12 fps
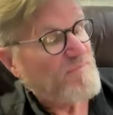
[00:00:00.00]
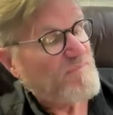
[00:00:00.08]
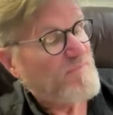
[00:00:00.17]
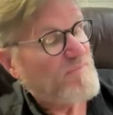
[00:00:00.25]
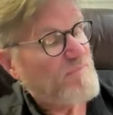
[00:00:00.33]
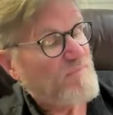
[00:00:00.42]

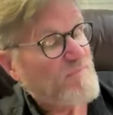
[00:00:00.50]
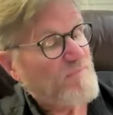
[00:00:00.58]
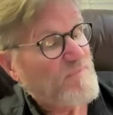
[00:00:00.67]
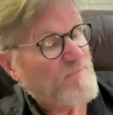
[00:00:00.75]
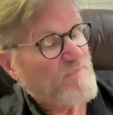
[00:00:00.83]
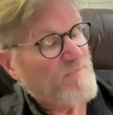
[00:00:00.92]

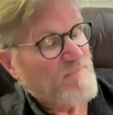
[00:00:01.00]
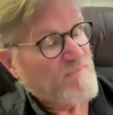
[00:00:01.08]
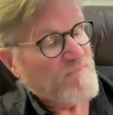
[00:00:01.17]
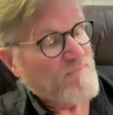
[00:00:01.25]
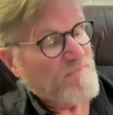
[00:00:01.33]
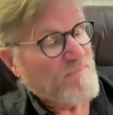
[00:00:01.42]

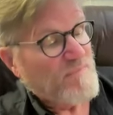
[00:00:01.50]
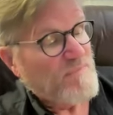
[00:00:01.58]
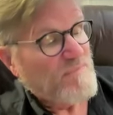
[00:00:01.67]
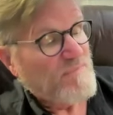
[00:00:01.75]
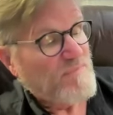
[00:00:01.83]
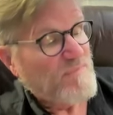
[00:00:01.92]

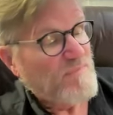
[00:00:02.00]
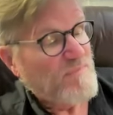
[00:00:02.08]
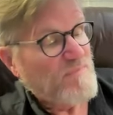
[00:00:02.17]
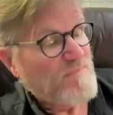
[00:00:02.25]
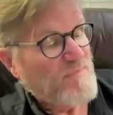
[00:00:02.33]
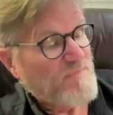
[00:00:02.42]

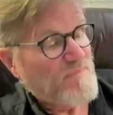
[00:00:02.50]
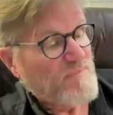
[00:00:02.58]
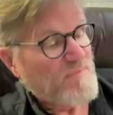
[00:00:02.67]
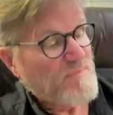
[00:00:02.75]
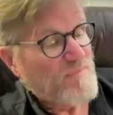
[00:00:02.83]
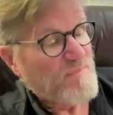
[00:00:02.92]

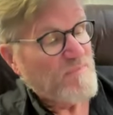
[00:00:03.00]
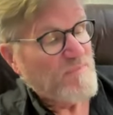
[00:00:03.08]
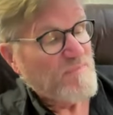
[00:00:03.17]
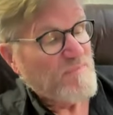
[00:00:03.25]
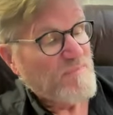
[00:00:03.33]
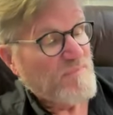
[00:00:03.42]

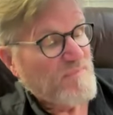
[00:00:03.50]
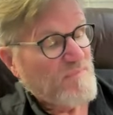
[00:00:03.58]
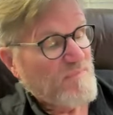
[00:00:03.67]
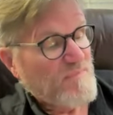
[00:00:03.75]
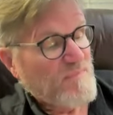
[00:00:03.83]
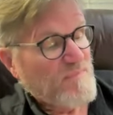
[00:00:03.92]

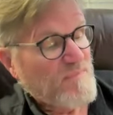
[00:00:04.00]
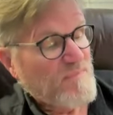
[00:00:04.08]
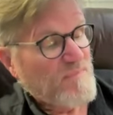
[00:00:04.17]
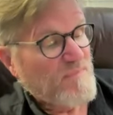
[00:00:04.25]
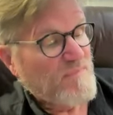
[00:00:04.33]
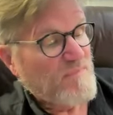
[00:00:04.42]

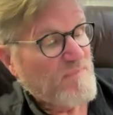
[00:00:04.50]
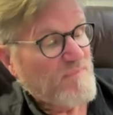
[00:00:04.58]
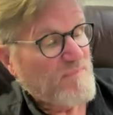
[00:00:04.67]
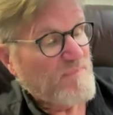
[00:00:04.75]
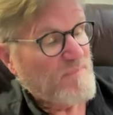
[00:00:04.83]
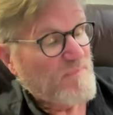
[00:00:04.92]

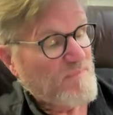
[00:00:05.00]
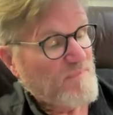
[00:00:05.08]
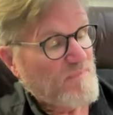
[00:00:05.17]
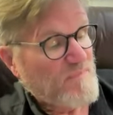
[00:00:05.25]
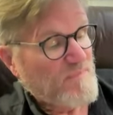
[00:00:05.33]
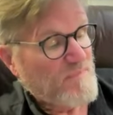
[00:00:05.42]

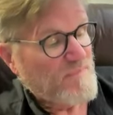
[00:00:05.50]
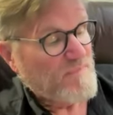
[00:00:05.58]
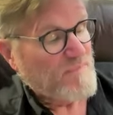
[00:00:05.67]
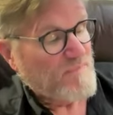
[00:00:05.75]
The person shown says nothing.